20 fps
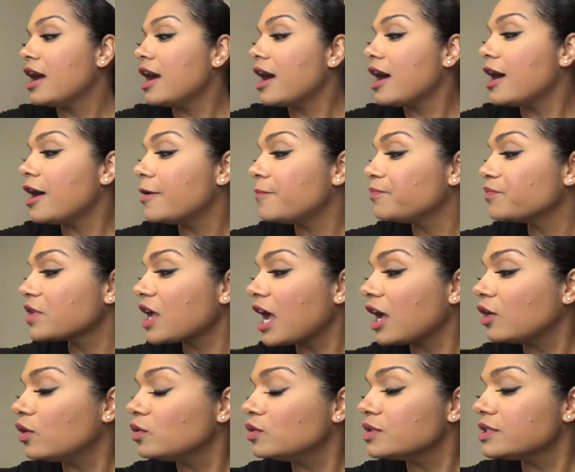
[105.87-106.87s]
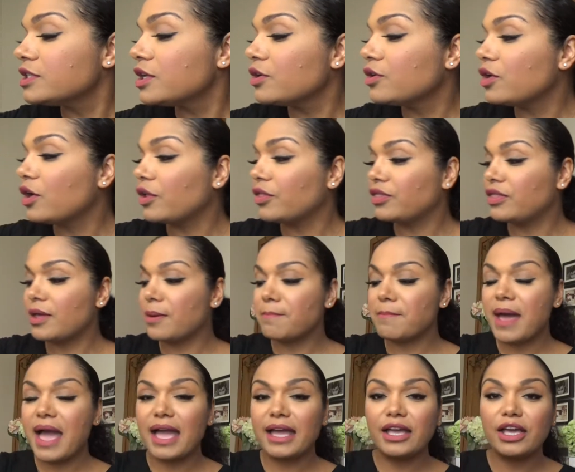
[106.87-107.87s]
I also got the
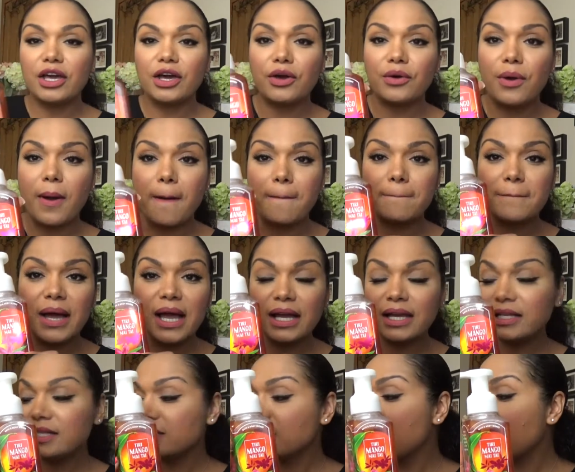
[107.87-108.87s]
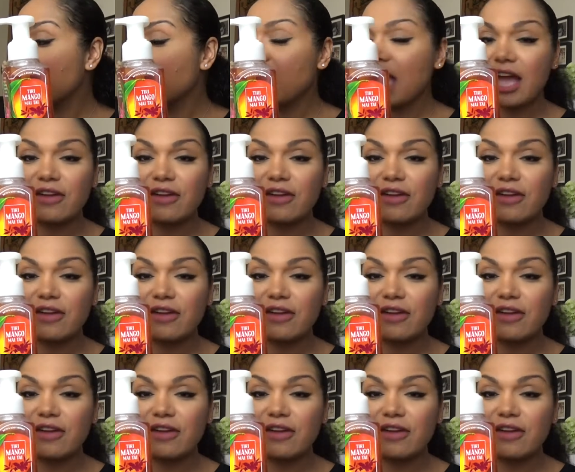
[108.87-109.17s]
Mango Mai Tai.